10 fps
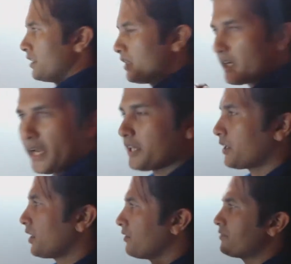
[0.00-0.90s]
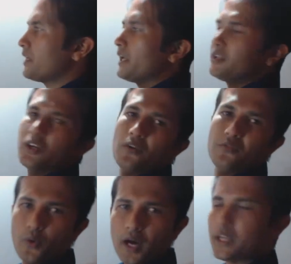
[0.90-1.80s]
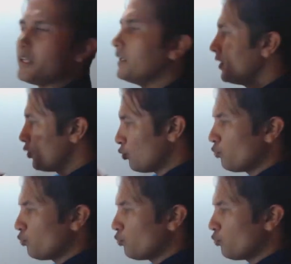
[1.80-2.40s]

The rate of change of y